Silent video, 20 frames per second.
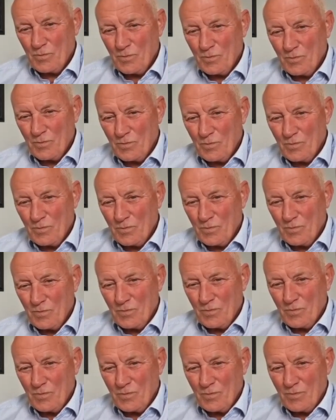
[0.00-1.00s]

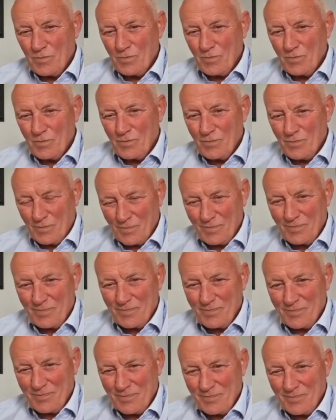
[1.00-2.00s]

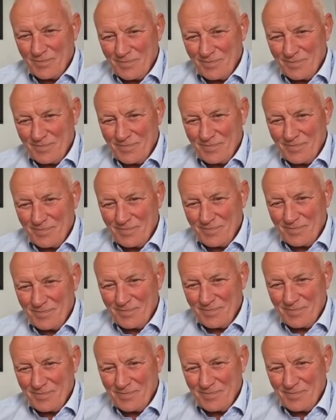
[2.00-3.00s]

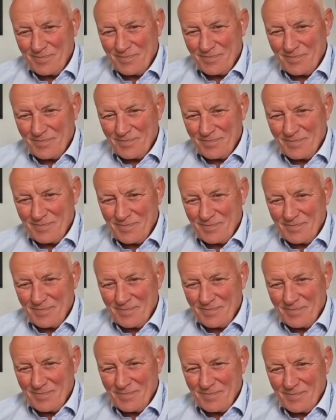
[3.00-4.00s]

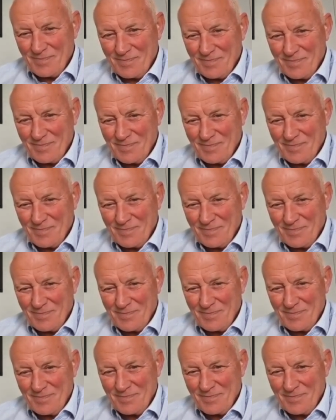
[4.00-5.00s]

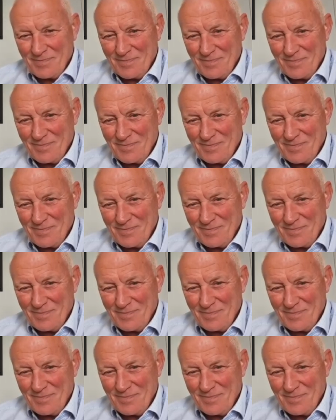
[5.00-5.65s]
The person shown says nothing.